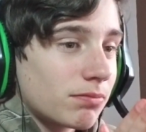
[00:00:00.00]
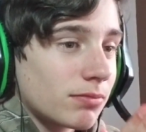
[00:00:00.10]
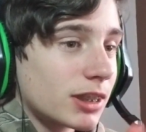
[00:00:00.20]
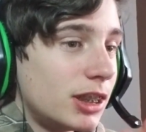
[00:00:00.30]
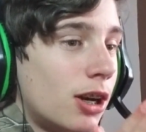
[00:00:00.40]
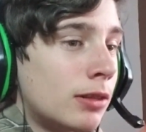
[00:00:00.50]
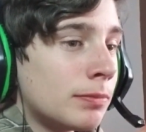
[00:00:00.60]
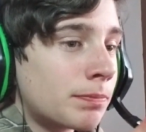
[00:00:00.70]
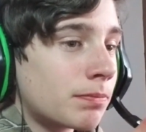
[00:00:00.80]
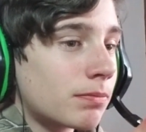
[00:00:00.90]
You know,
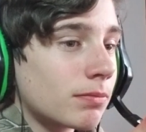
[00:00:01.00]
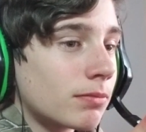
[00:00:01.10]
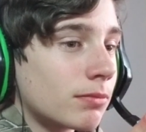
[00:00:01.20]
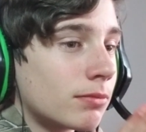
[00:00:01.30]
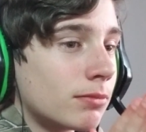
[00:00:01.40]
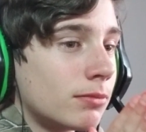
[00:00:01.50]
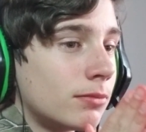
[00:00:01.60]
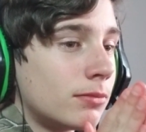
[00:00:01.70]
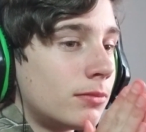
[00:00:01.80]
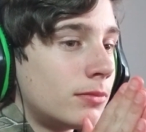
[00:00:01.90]

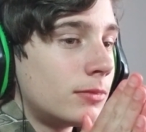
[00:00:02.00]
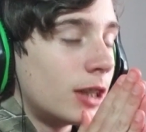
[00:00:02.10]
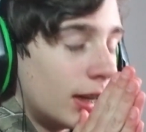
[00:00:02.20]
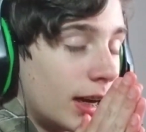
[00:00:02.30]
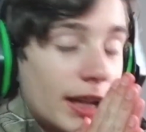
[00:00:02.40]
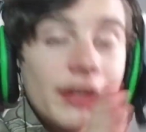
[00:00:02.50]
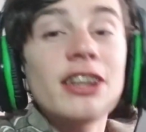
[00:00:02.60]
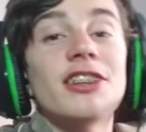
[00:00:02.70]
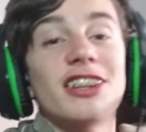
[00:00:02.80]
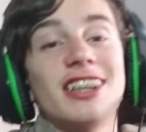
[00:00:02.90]
I think this
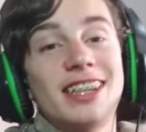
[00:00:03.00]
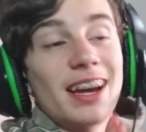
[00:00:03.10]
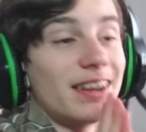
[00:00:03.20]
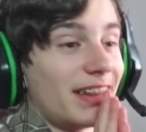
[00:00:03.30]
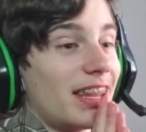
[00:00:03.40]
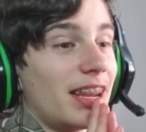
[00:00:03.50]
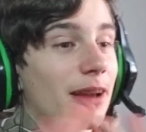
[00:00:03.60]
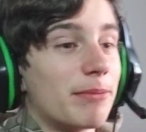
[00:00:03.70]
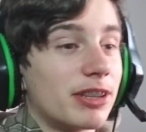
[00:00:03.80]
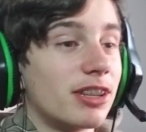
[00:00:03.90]
is a good time to end the
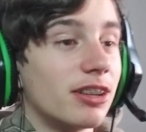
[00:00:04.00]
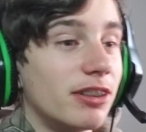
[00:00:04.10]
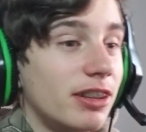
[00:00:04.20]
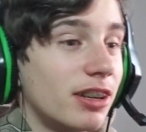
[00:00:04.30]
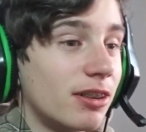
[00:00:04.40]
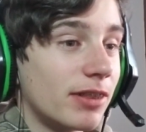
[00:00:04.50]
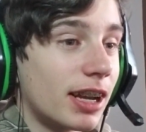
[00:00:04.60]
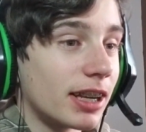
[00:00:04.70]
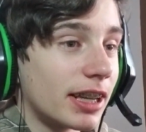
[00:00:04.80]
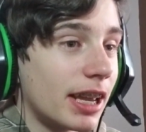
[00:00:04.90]
episode. You know, we got
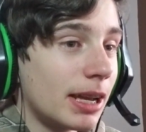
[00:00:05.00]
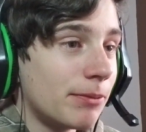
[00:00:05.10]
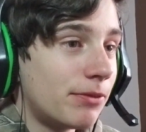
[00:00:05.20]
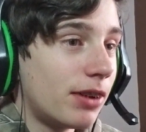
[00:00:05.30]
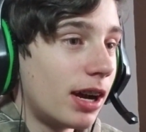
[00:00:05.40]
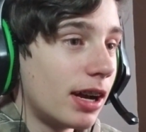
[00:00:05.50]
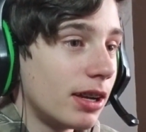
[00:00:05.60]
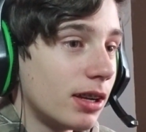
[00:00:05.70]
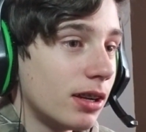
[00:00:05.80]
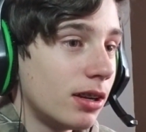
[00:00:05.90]
a
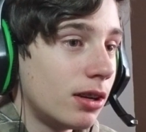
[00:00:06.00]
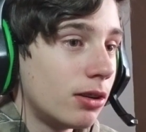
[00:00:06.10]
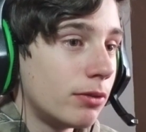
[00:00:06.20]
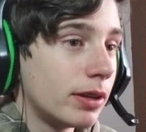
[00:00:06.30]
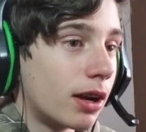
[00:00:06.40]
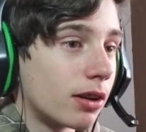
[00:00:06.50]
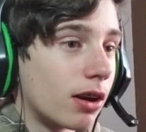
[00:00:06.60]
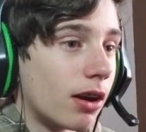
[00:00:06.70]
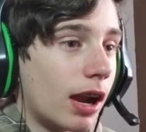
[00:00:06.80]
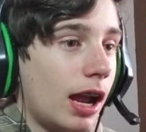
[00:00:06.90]
campfire, we got
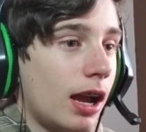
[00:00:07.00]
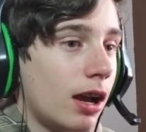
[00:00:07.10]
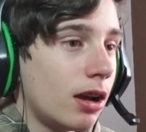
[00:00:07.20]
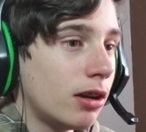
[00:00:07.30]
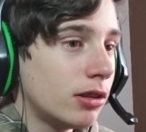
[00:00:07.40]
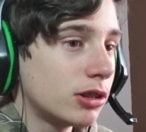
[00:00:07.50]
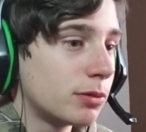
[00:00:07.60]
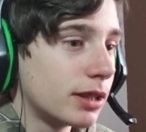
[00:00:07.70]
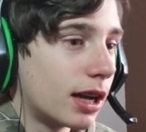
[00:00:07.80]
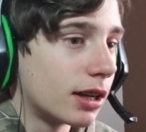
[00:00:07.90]
our house, we
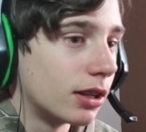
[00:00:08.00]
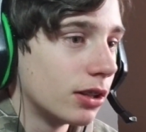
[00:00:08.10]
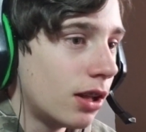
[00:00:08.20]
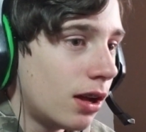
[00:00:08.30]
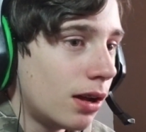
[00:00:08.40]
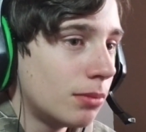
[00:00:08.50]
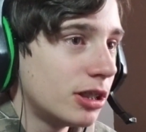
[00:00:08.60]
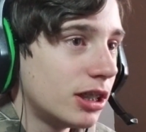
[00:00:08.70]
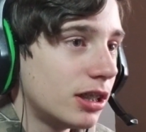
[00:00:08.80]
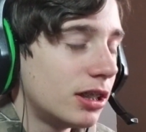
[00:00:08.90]
got a
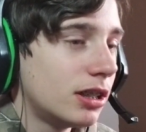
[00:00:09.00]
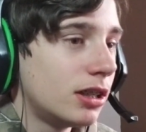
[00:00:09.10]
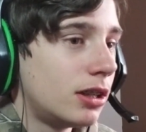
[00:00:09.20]
llama,